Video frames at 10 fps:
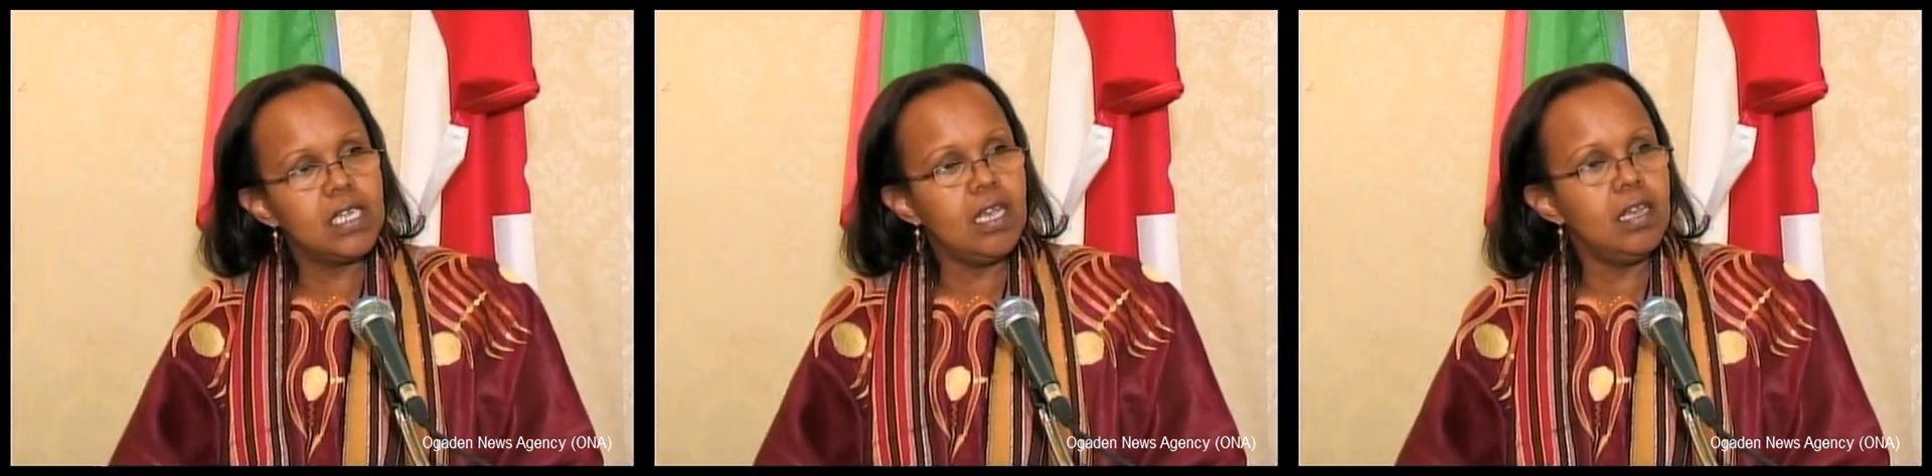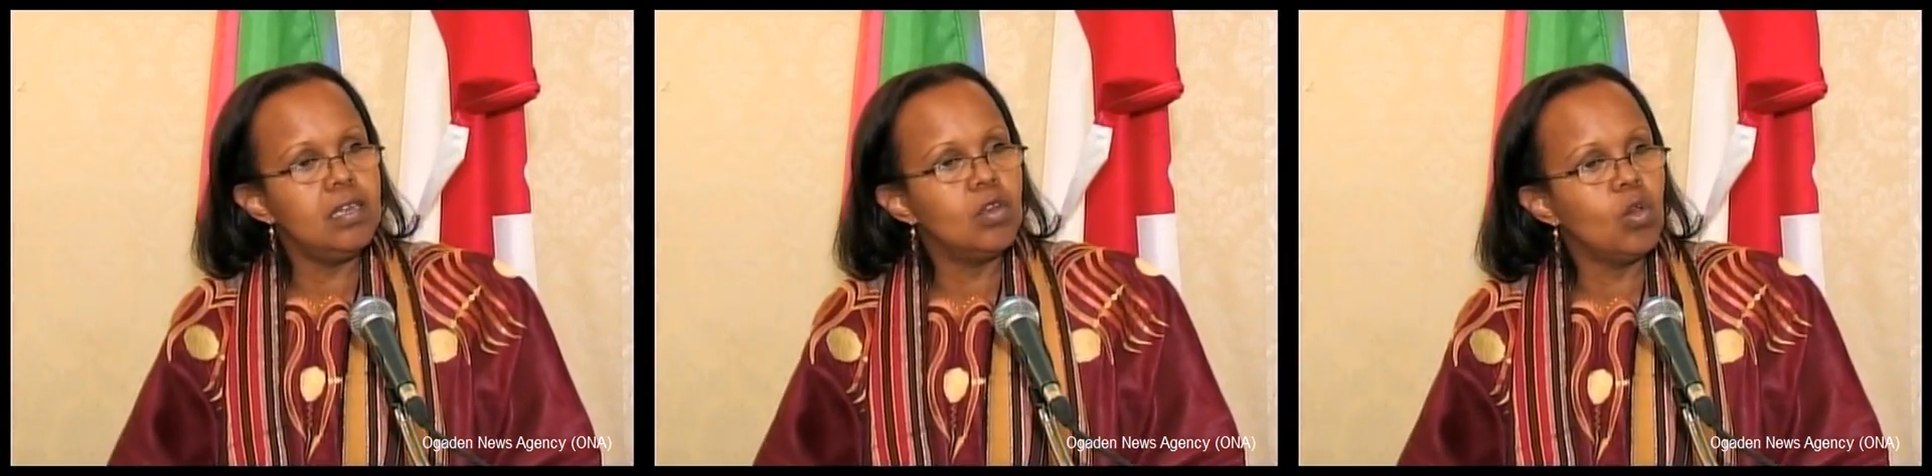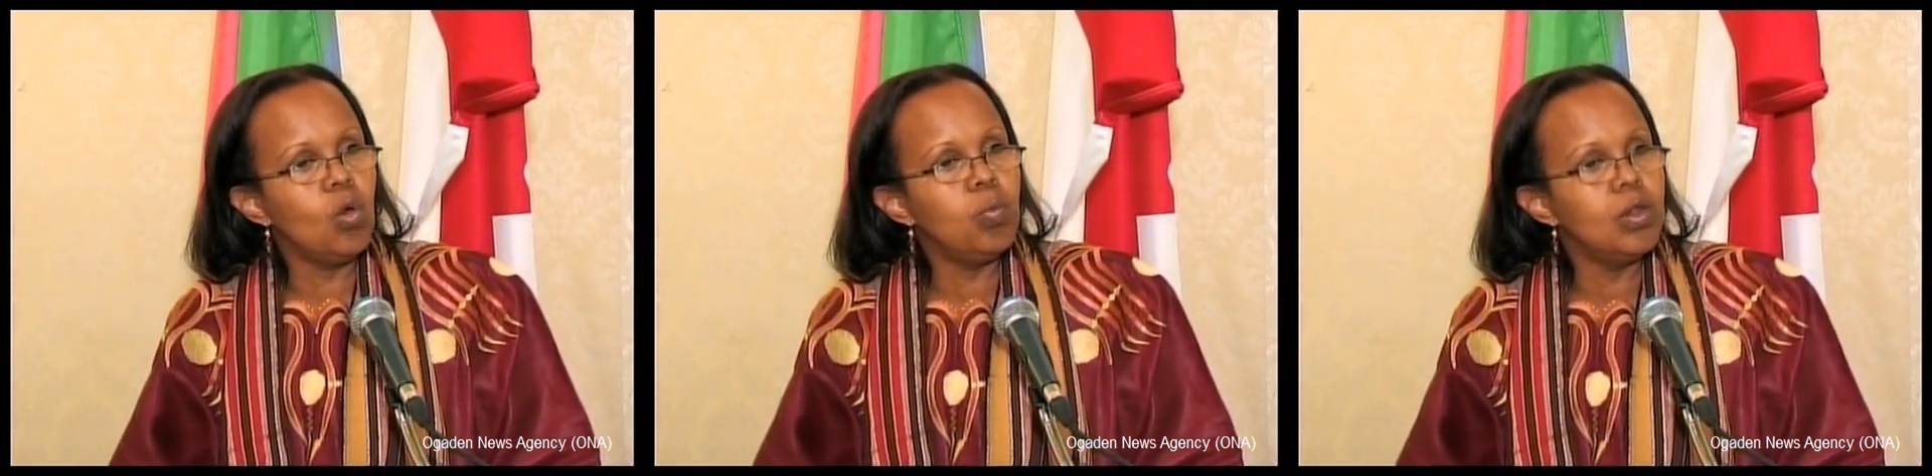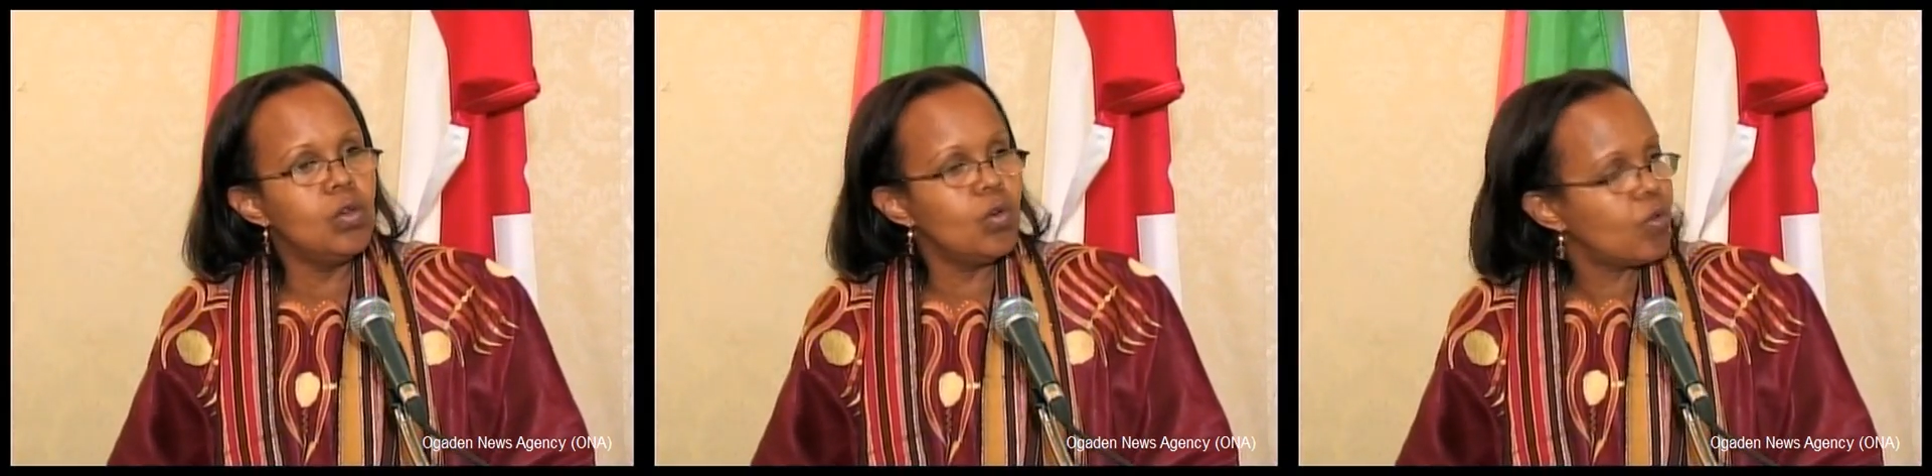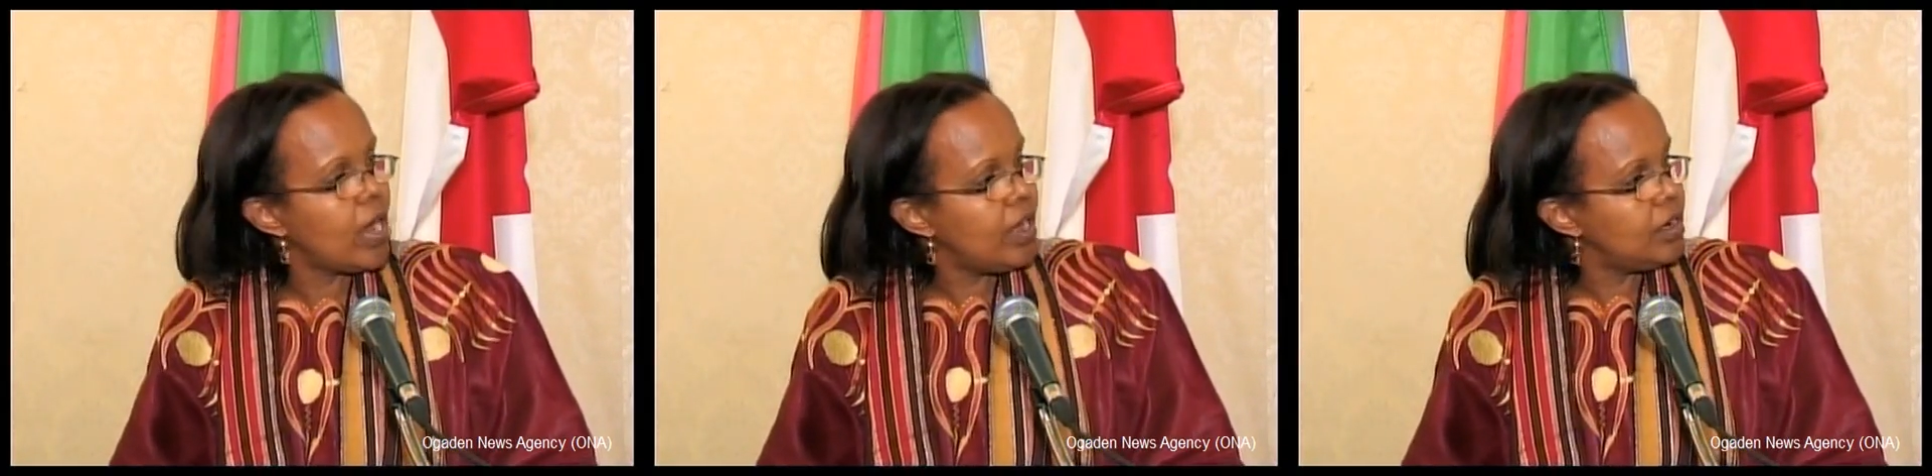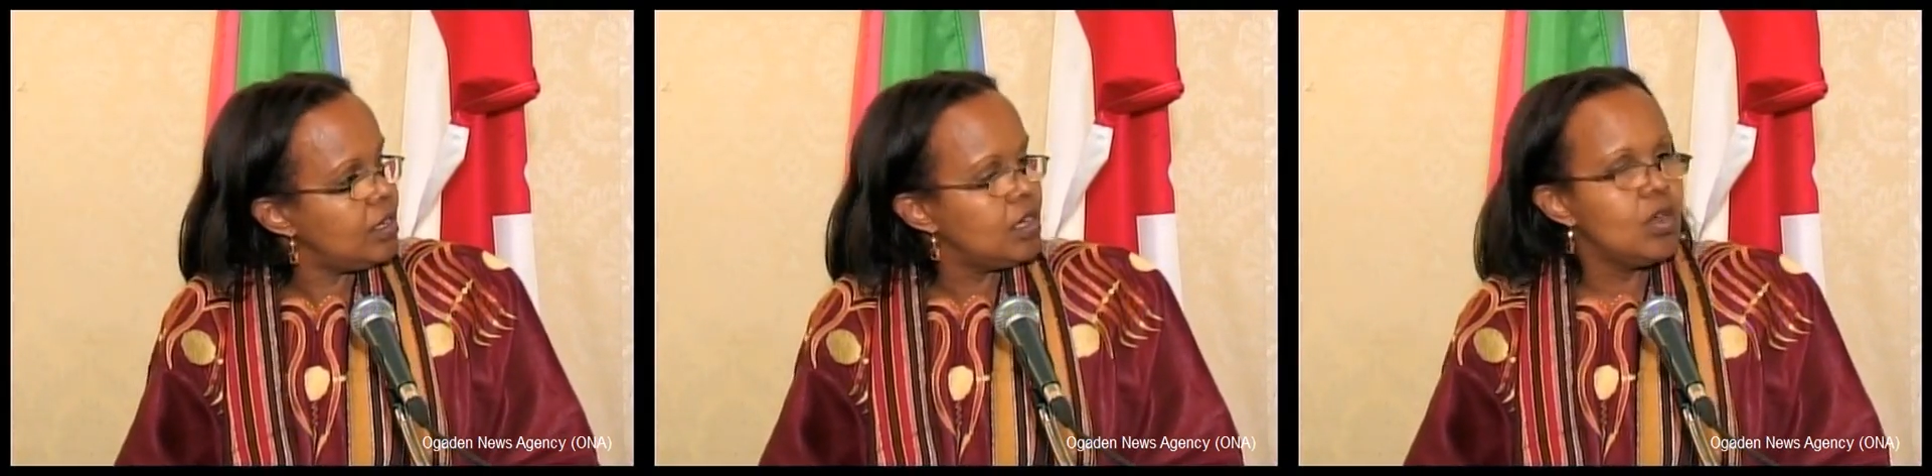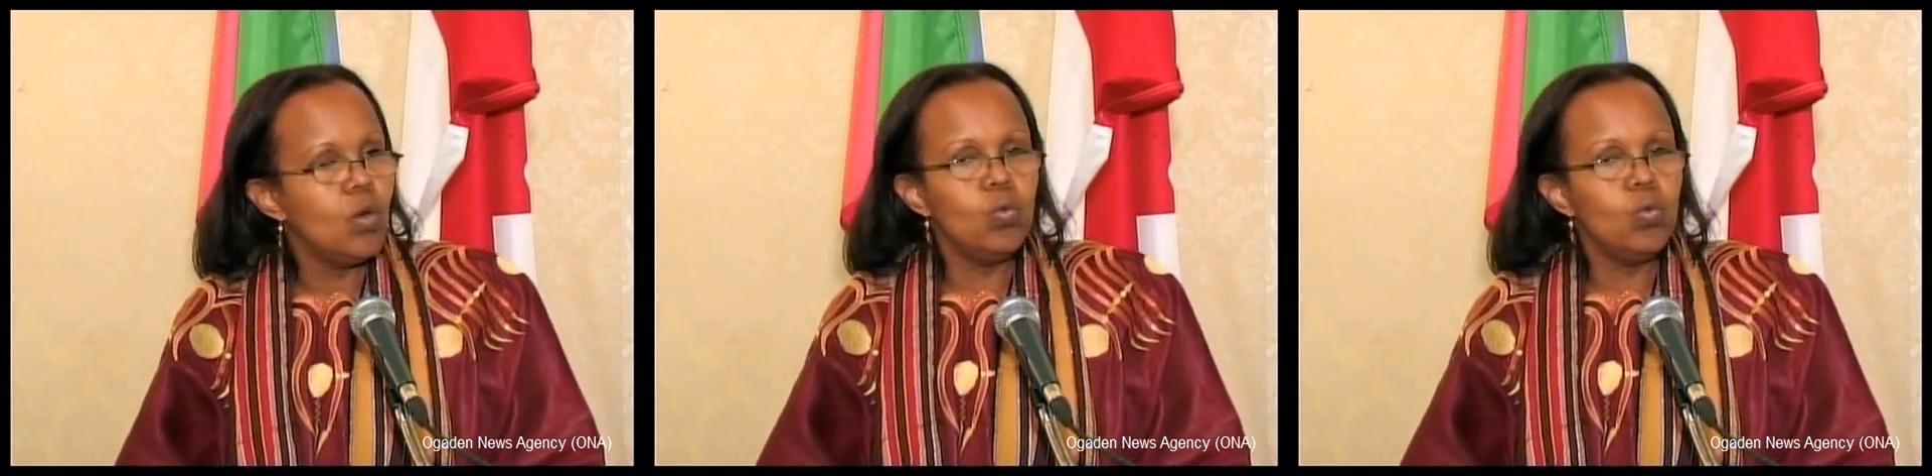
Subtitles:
gained global notoriety